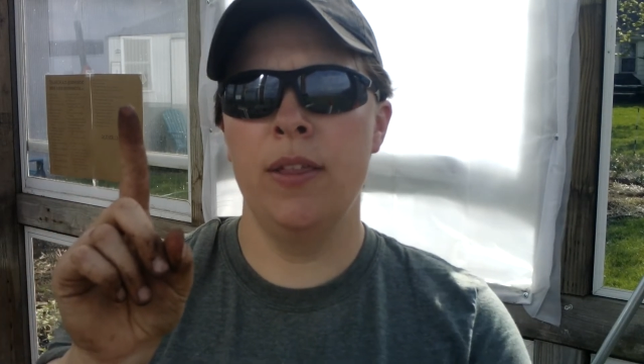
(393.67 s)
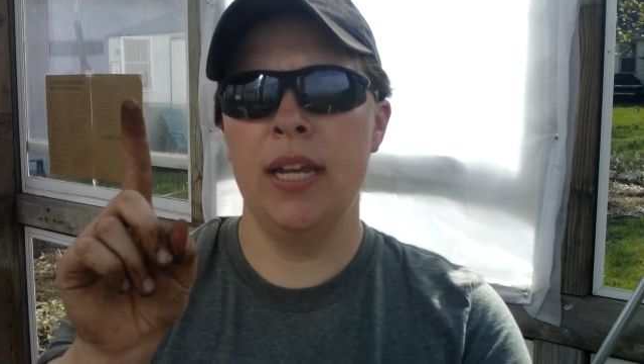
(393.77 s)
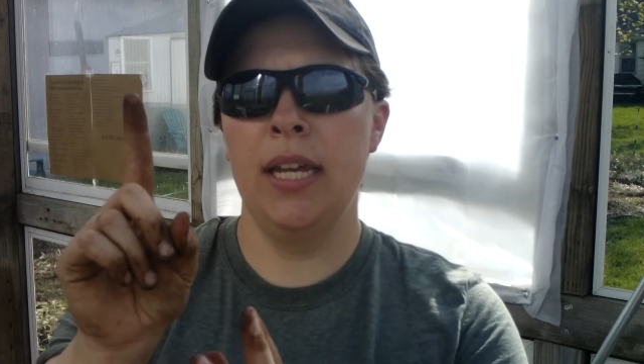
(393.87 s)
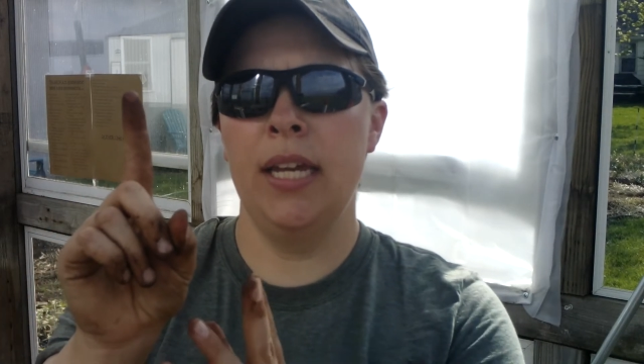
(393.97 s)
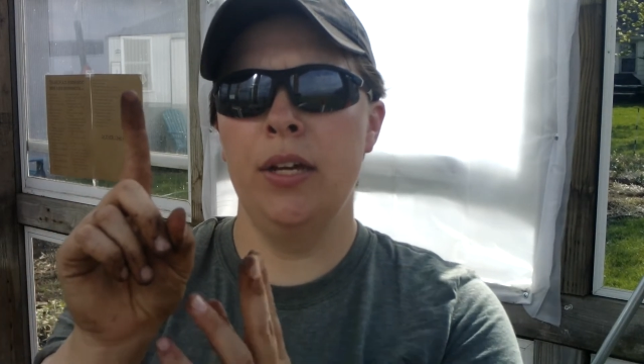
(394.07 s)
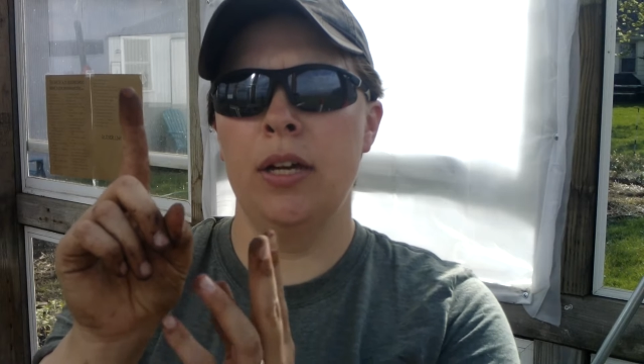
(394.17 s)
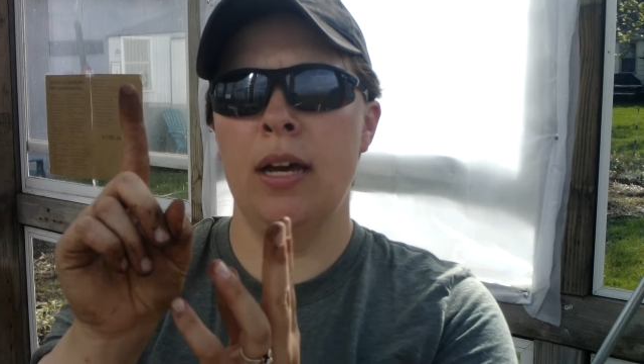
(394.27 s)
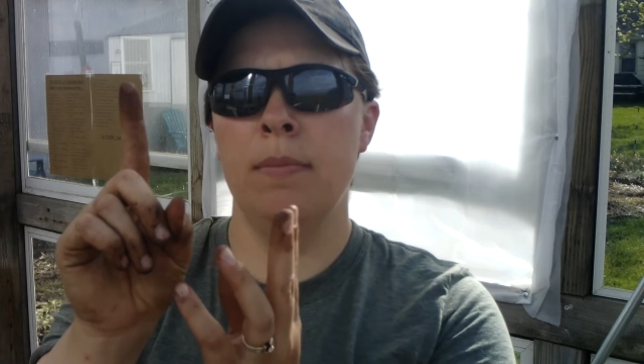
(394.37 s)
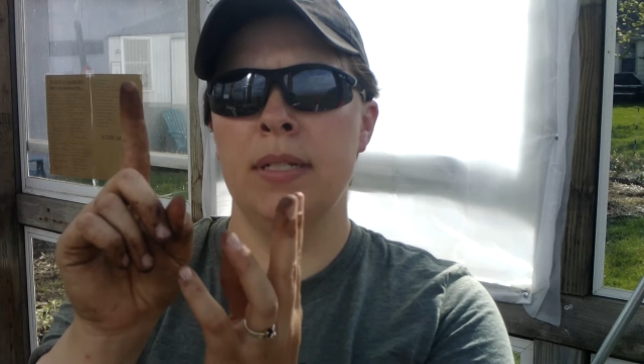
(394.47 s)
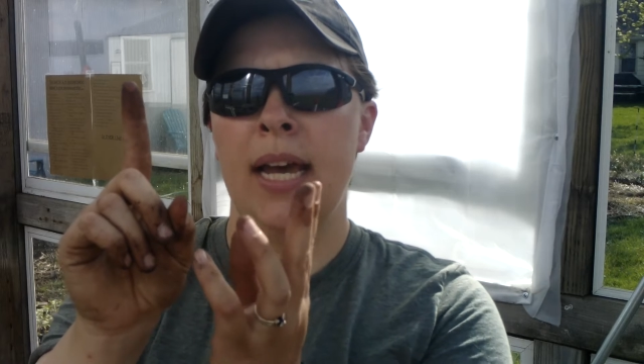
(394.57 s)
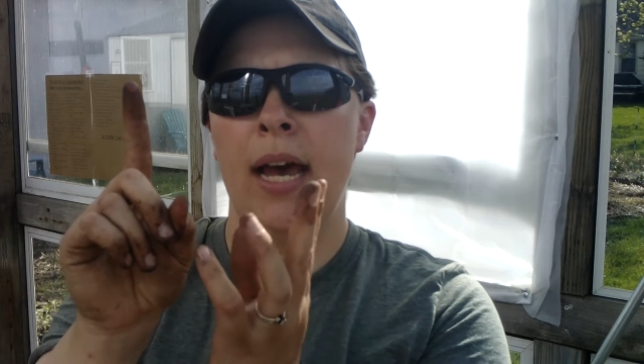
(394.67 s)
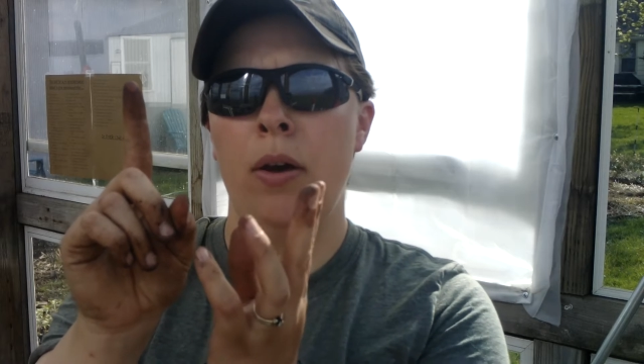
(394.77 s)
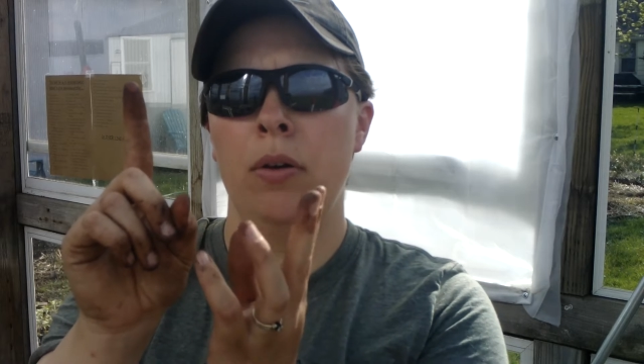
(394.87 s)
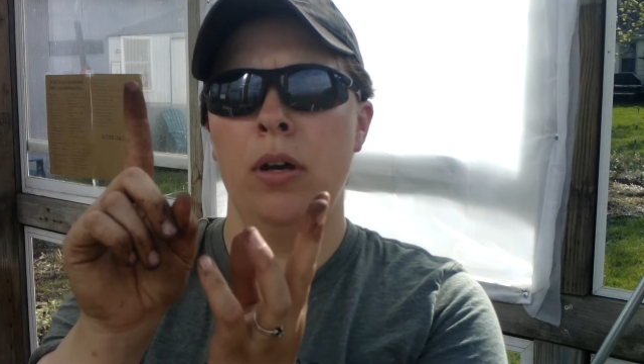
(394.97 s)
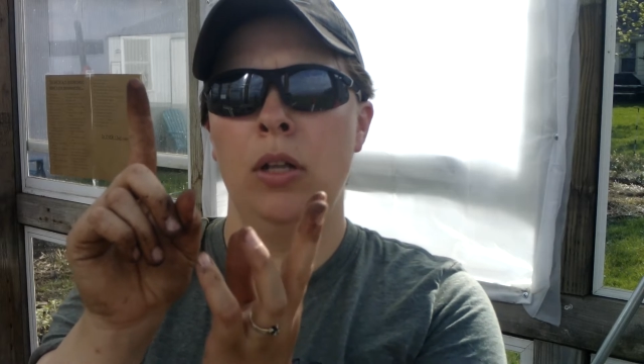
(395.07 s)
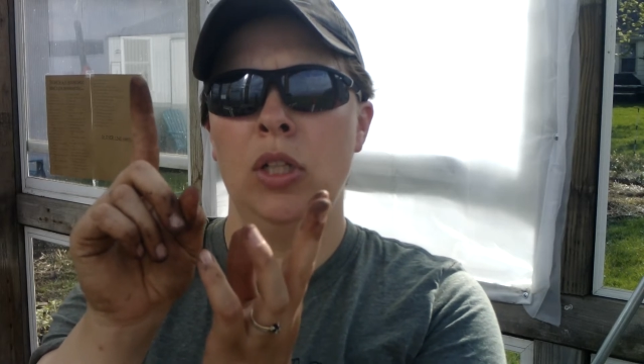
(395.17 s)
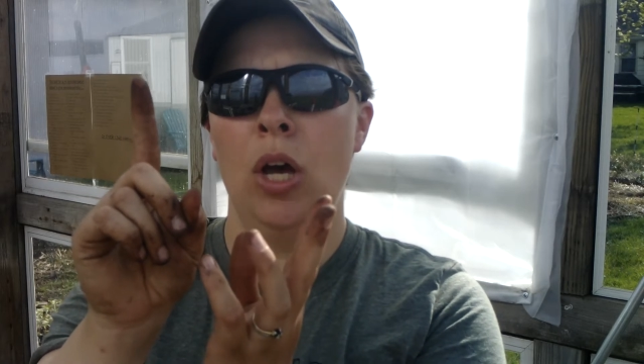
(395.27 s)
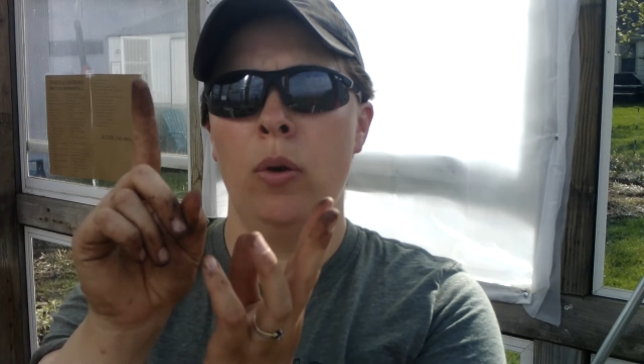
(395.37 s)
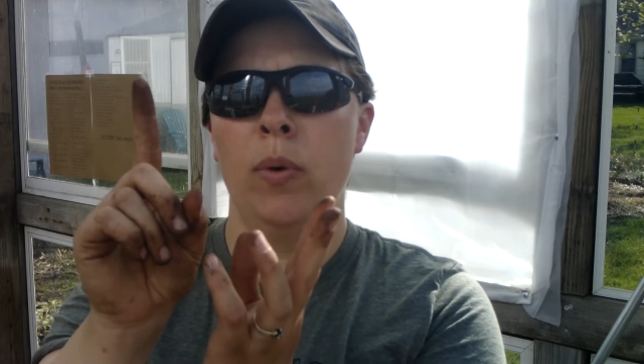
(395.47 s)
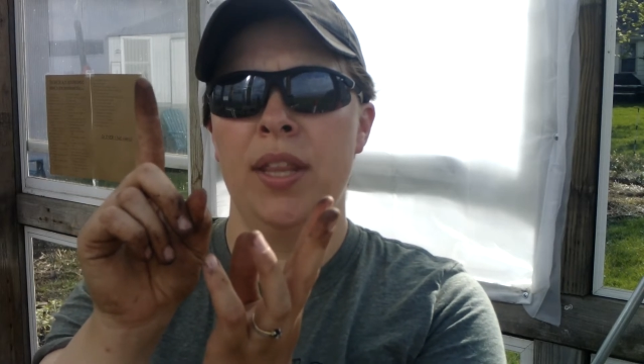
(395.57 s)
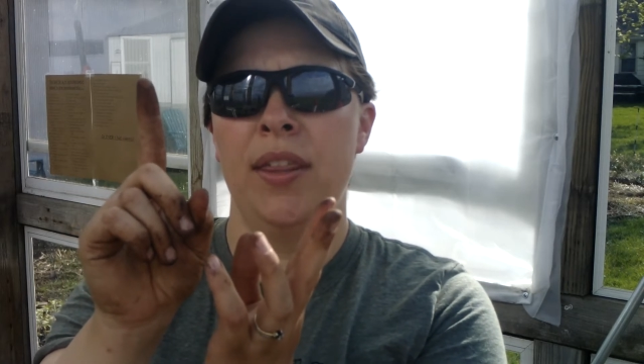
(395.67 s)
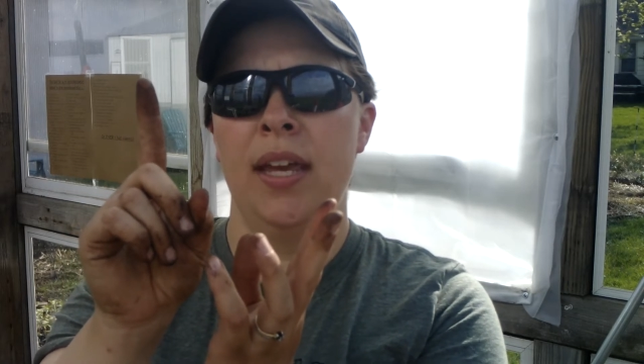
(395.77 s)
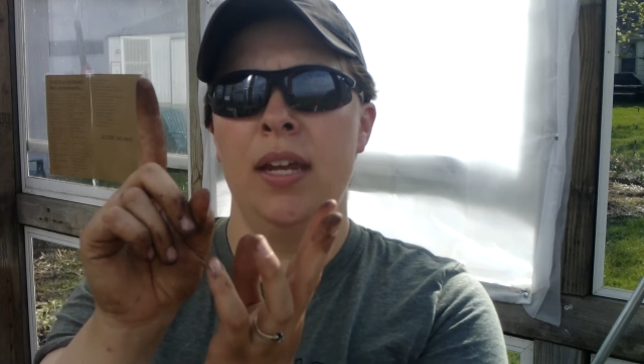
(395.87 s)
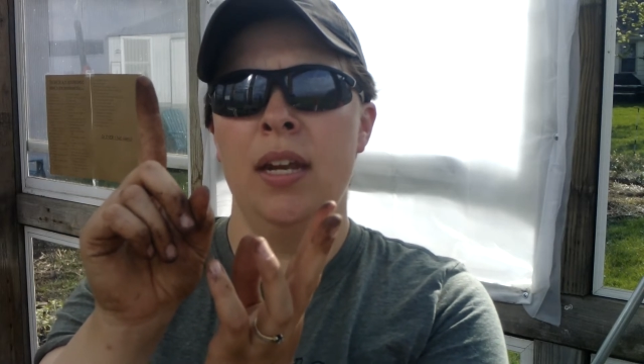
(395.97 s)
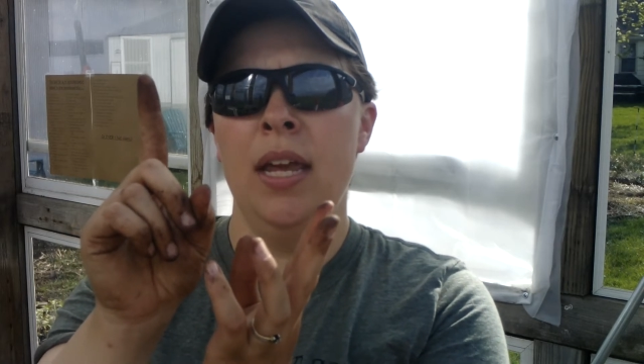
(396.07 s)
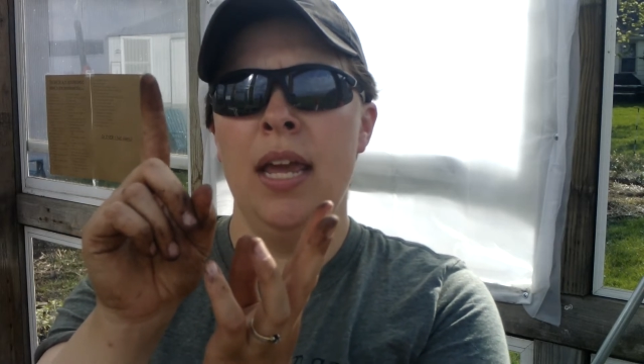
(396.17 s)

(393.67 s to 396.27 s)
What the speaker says: the ear comes out along with it.